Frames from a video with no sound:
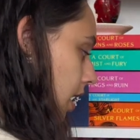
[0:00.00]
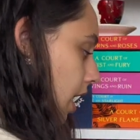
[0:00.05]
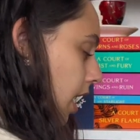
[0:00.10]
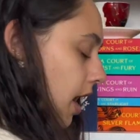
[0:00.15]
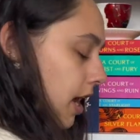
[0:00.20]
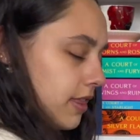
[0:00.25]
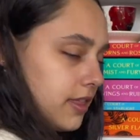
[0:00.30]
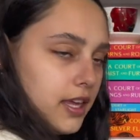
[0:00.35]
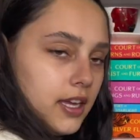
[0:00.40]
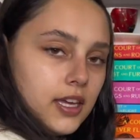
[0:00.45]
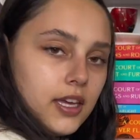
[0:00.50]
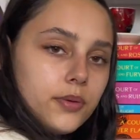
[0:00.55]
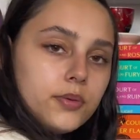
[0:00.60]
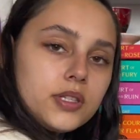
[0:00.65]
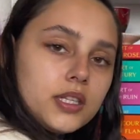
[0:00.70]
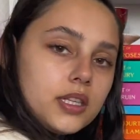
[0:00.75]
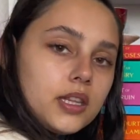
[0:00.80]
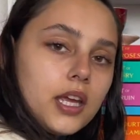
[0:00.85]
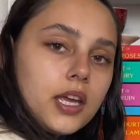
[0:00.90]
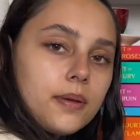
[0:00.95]
I think I
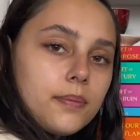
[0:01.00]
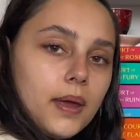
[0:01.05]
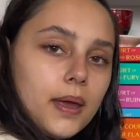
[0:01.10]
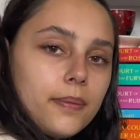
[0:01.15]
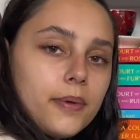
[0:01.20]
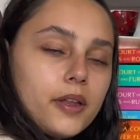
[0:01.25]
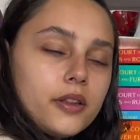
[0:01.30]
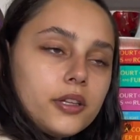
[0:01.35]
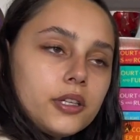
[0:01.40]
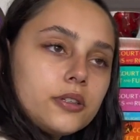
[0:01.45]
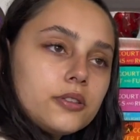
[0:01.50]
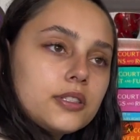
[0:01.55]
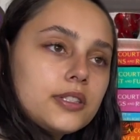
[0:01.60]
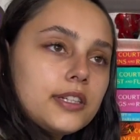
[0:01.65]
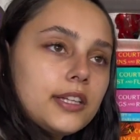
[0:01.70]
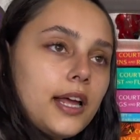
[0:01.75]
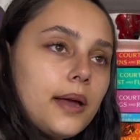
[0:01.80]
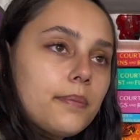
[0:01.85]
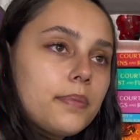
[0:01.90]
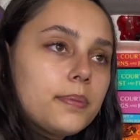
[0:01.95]
was in like maybe a little
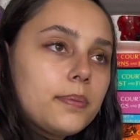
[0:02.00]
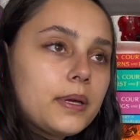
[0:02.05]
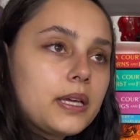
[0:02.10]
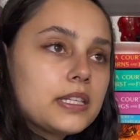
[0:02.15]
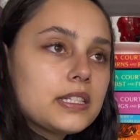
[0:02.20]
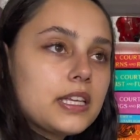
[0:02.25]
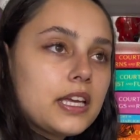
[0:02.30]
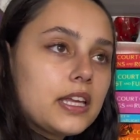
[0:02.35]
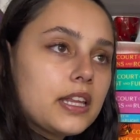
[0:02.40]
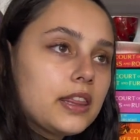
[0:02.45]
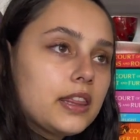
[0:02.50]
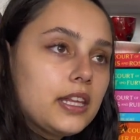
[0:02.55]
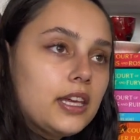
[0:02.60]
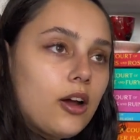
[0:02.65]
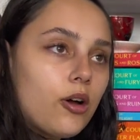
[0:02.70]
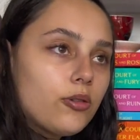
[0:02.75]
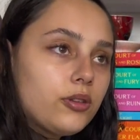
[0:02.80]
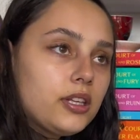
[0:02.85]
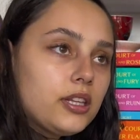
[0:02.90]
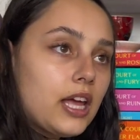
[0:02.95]
slump because like
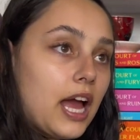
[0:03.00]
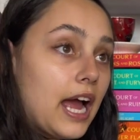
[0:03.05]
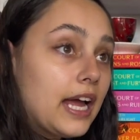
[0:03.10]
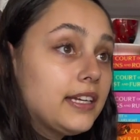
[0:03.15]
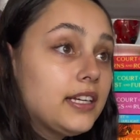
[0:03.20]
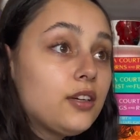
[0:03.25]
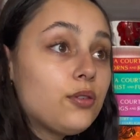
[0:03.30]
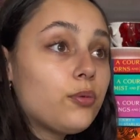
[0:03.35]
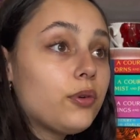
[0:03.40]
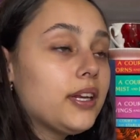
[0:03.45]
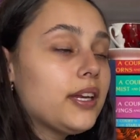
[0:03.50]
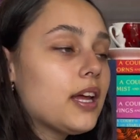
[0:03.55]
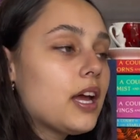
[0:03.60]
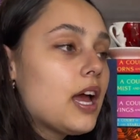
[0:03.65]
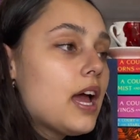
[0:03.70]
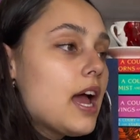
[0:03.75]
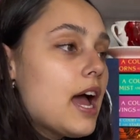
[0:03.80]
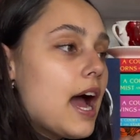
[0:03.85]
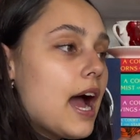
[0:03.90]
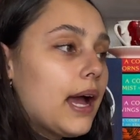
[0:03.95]

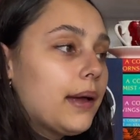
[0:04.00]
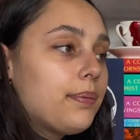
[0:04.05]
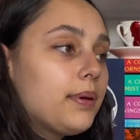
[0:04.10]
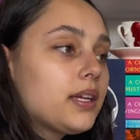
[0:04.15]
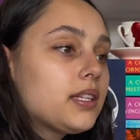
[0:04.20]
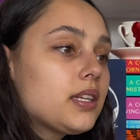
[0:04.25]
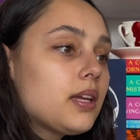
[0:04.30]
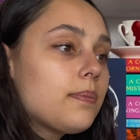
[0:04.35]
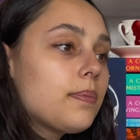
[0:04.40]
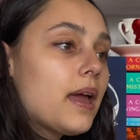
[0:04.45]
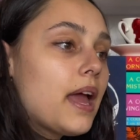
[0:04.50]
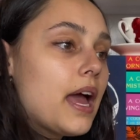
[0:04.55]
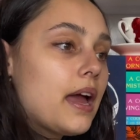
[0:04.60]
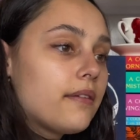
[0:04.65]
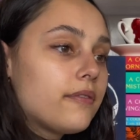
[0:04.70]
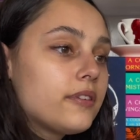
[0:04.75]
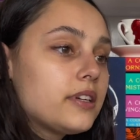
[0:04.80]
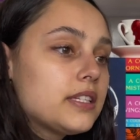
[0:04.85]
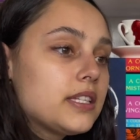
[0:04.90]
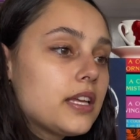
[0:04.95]
I picked up
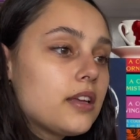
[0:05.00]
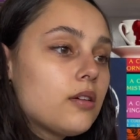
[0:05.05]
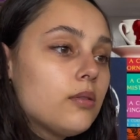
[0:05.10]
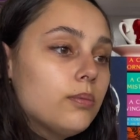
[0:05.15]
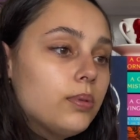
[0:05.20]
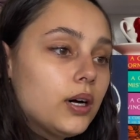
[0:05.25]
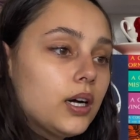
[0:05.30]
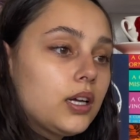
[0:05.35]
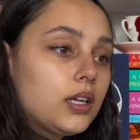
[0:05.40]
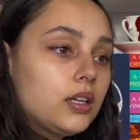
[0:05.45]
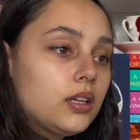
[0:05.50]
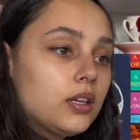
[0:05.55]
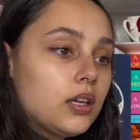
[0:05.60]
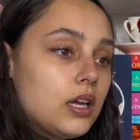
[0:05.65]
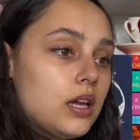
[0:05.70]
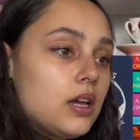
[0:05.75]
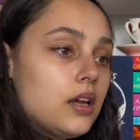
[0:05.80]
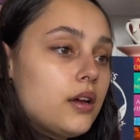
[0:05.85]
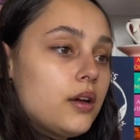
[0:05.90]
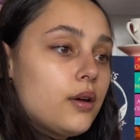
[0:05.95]
every single book
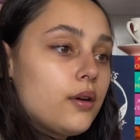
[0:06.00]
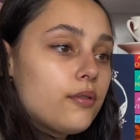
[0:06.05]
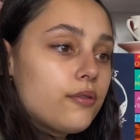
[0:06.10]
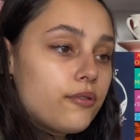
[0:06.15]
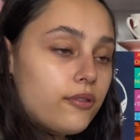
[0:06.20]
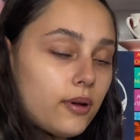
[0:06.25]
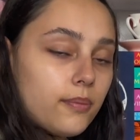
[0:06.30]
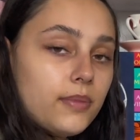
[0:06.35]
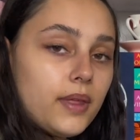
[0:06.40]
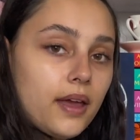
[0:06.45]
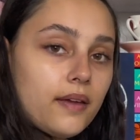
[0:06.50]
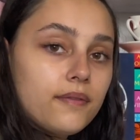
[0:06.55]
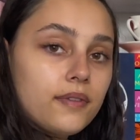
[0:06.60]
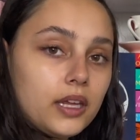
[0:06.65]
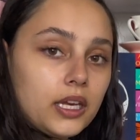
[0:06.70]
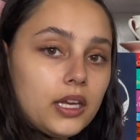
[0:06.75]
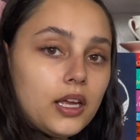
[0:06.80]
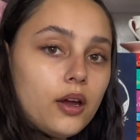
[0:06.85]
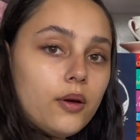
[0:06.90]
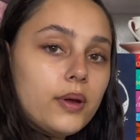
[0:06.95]
from that
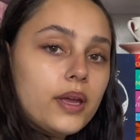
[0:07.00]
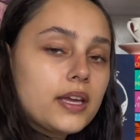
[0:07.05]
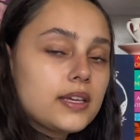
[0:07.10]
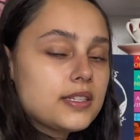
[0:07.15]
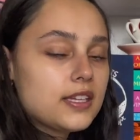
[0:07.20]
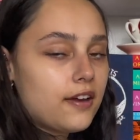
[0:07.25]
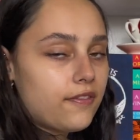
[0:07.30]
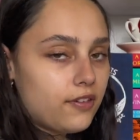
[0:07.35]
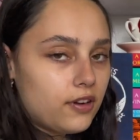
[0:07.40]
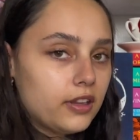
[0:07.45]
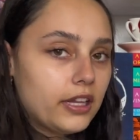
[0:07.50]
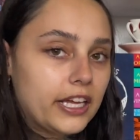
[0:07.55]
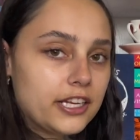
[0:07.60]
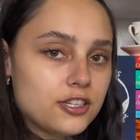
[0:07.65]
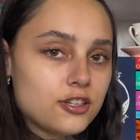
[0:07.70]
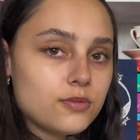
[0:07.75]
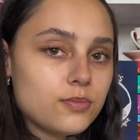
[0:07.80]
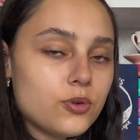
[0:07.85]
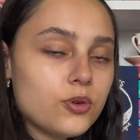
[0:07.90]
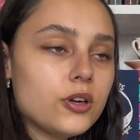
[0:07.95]
video except for
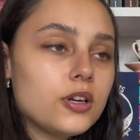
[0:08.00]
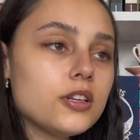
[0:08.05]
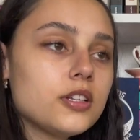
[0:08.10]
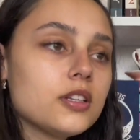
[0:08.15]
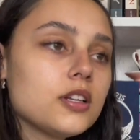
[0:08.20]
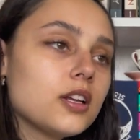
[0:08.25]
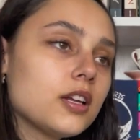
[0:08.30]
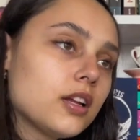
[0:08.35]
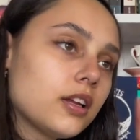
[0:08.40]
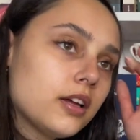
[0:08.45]
Legendborn.